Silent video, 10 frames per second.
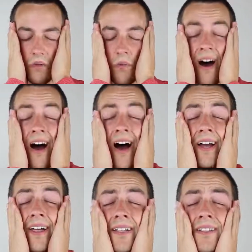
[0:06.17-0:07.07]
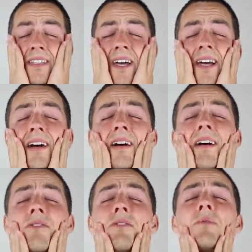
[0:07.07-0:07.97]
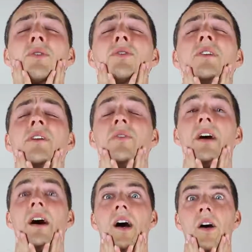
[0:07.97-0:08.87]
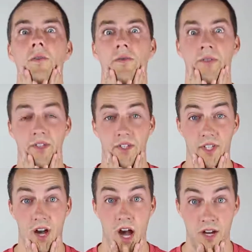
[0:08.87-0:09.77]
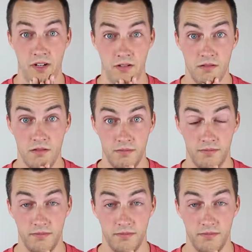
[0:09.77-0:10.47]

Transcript: Why is the earth moving round the sun?